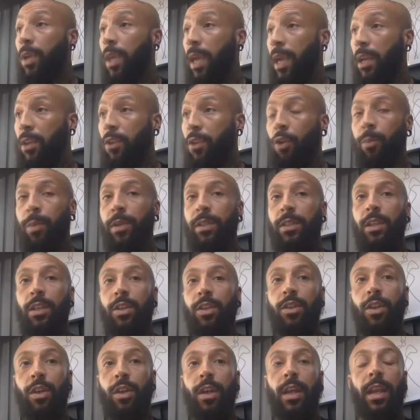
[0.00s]
get in your
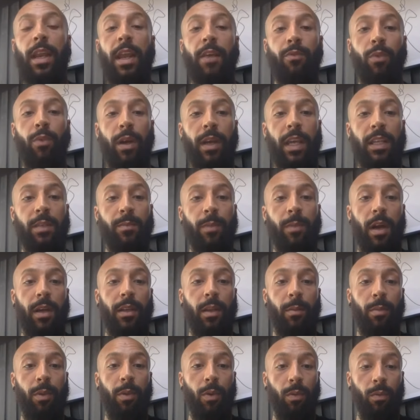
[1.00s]
position, and everyone gets
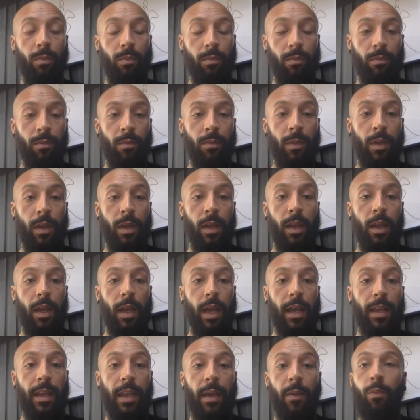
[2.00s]
behind the ball
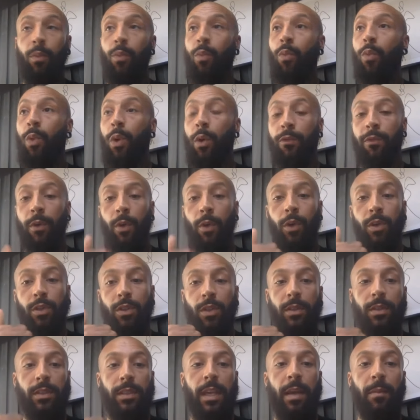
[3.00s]
and then we'll focus
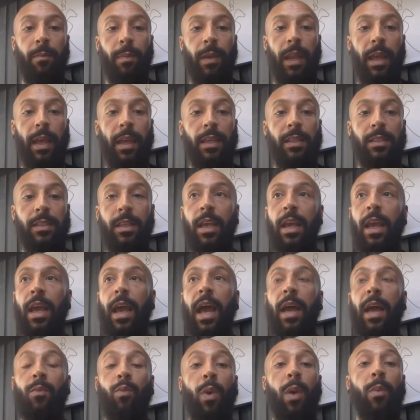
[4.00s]
on set plays.
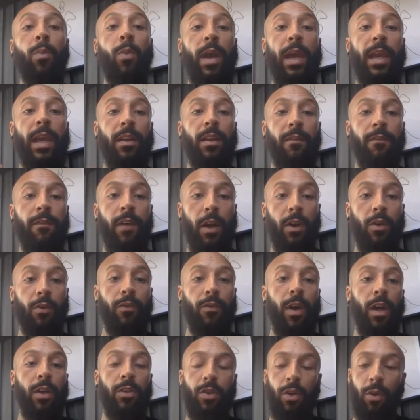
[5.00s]
And when we're in the final
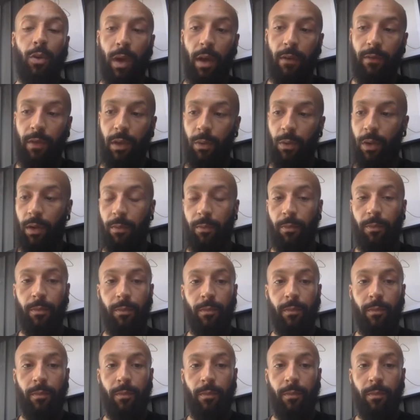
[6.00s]
third, do whatever you want.